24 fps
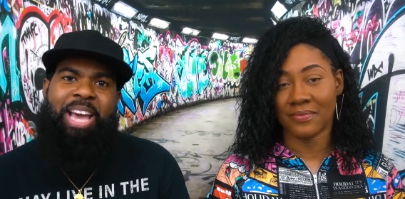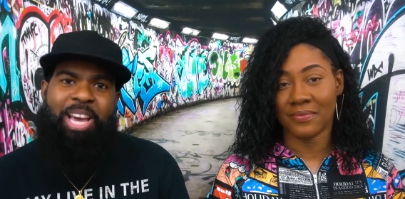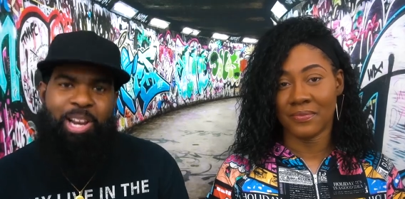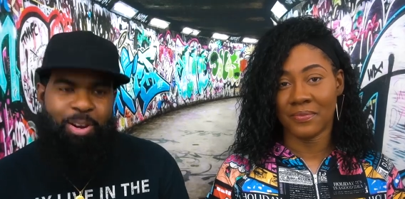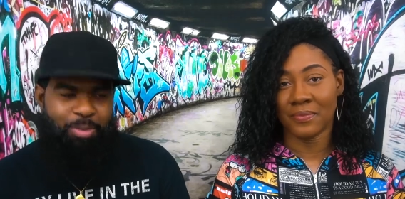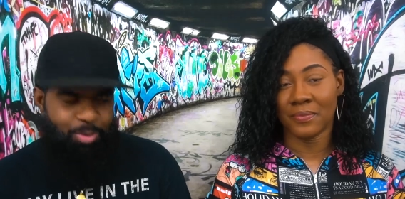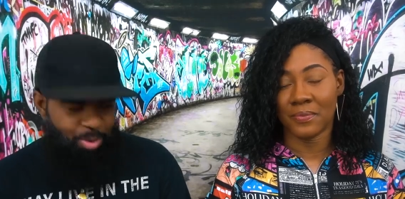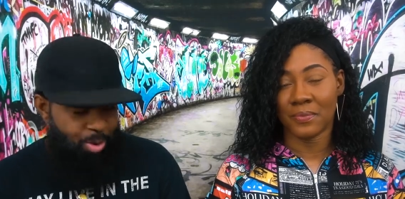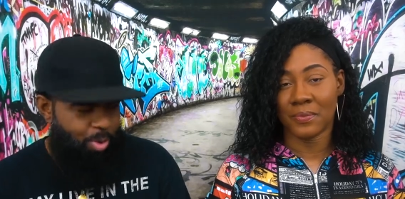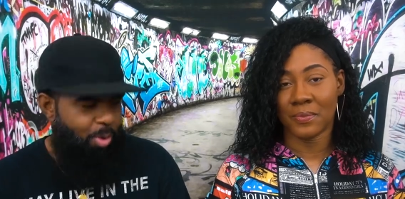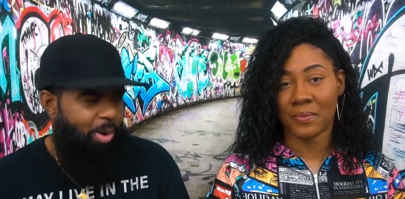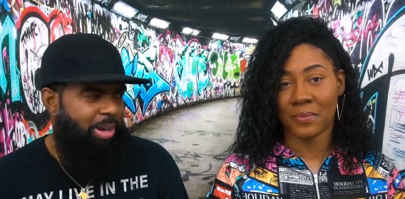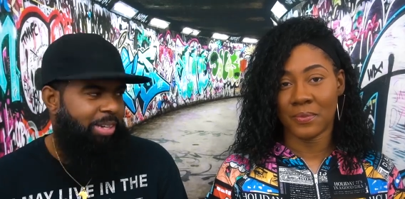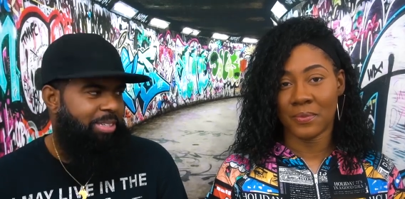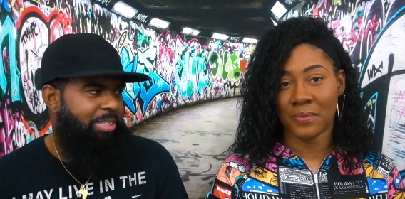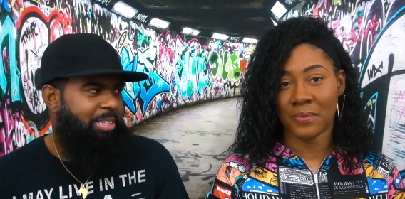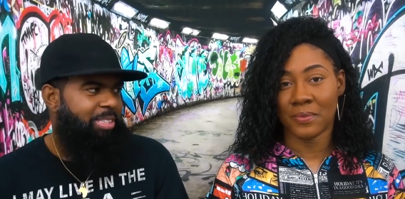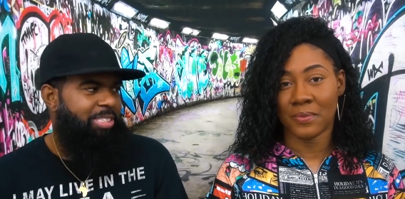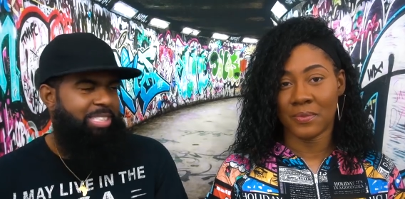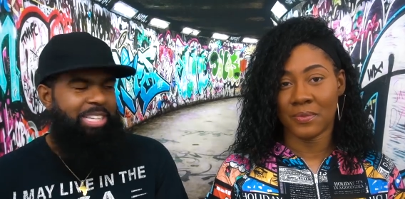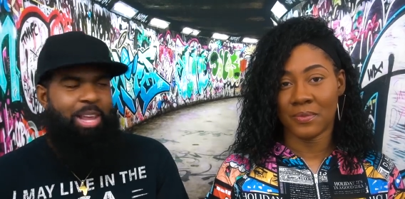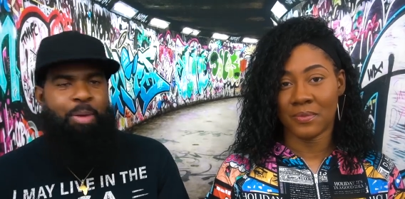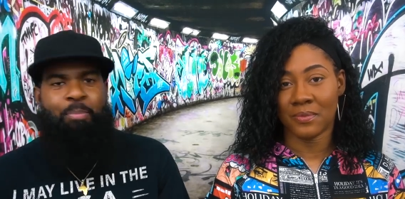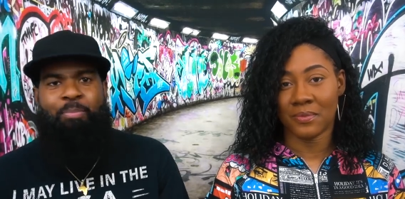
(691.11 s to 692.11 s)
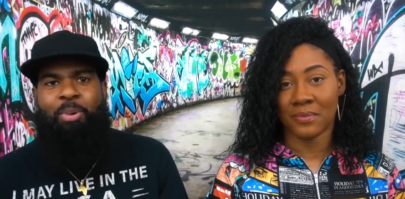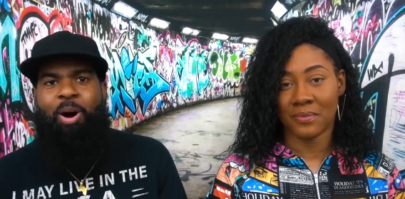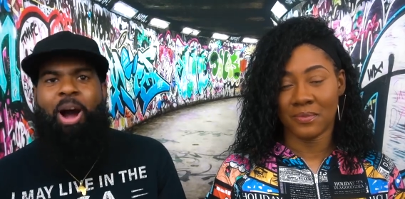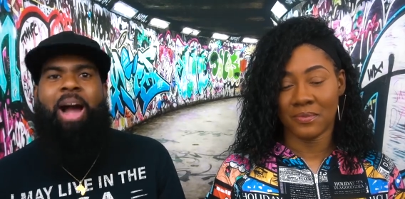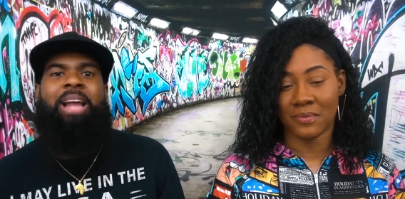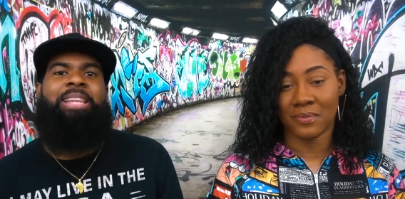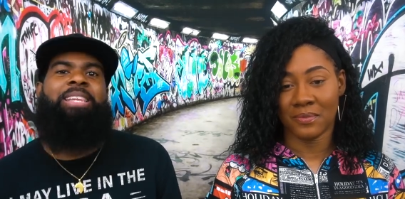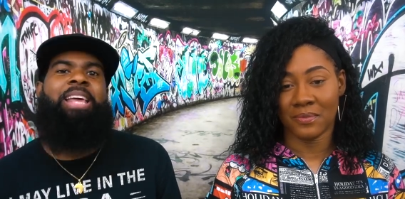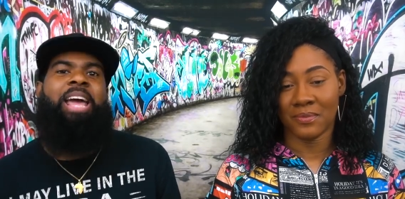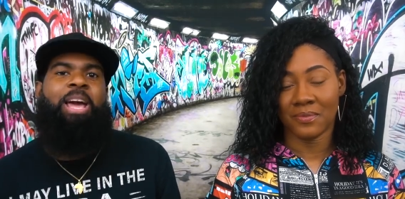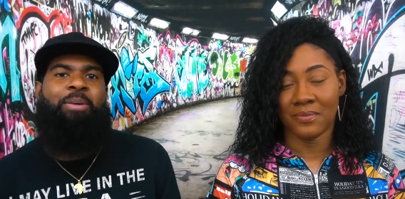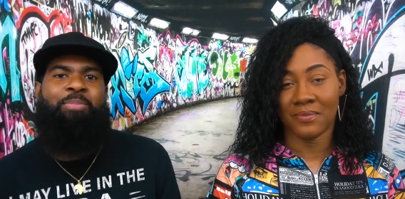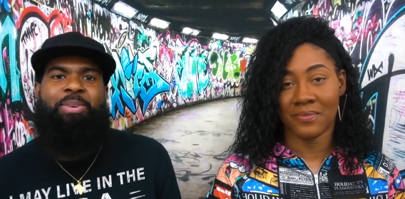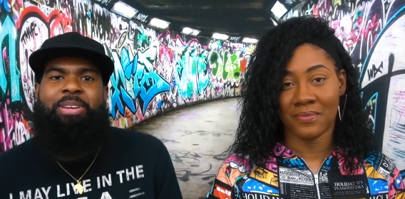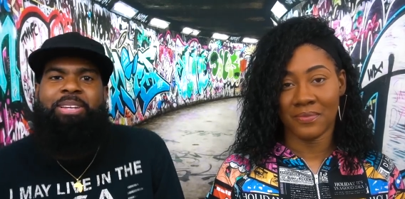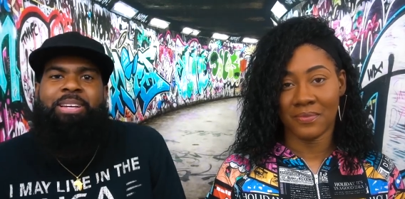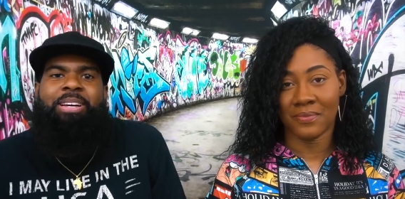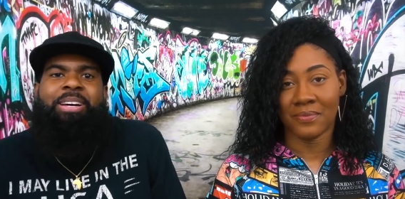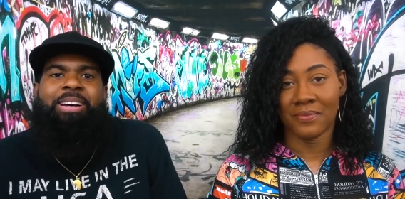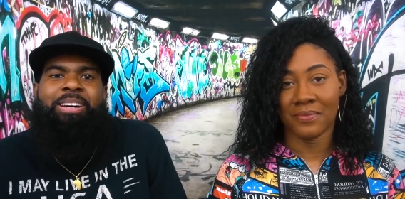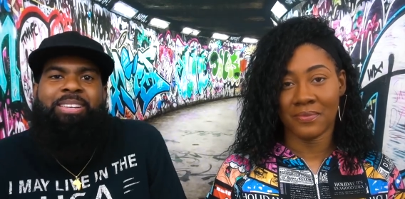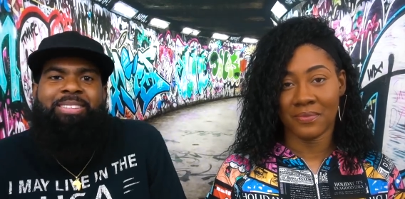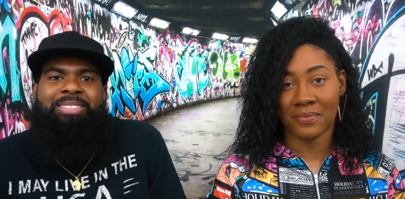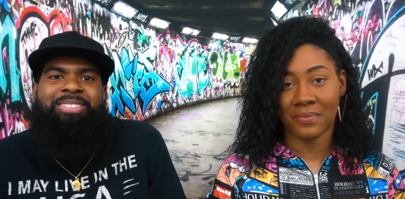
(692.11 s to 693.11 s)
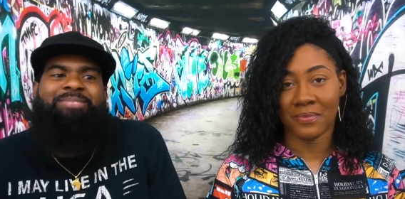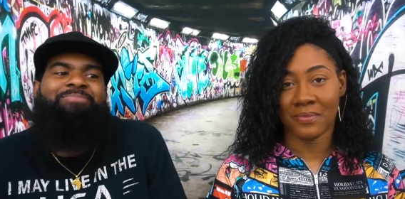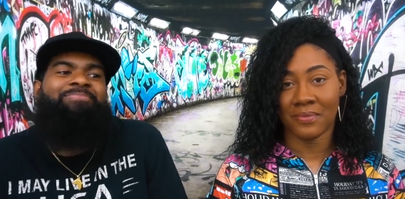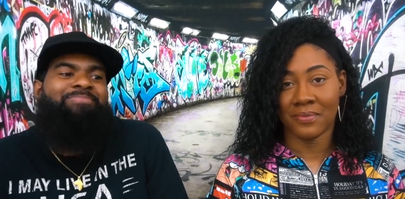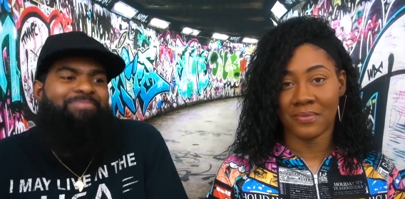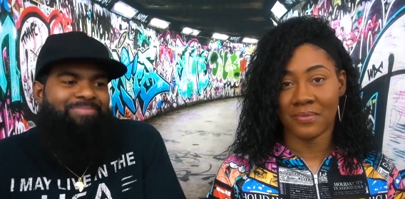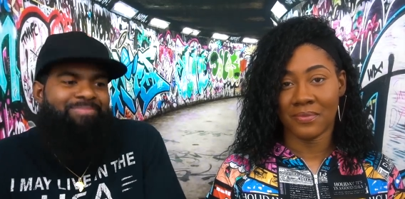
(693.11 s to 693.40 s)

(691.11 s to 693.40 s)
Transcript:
Speaker 1: And of course, she bought that because